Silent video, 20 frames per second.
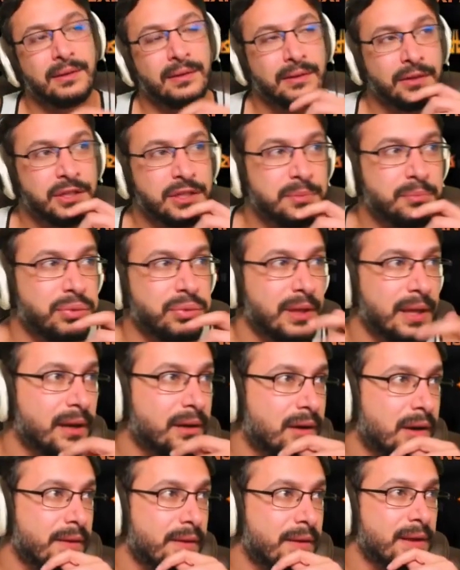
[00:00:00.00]
you just play a
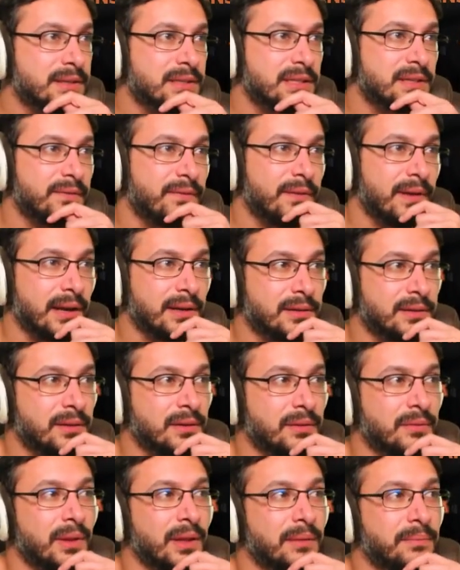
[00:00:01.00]
card that does this effect. You
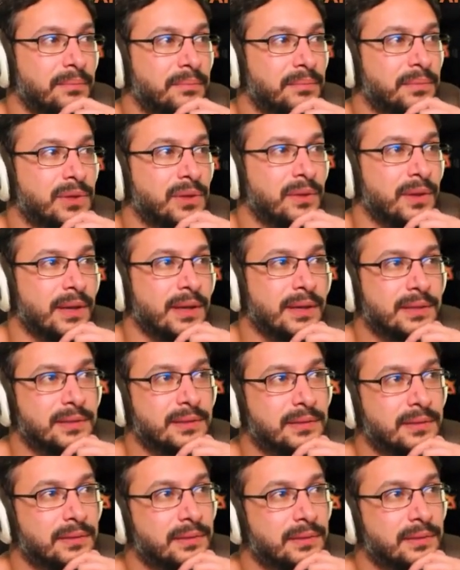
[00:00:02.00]
don't really do this.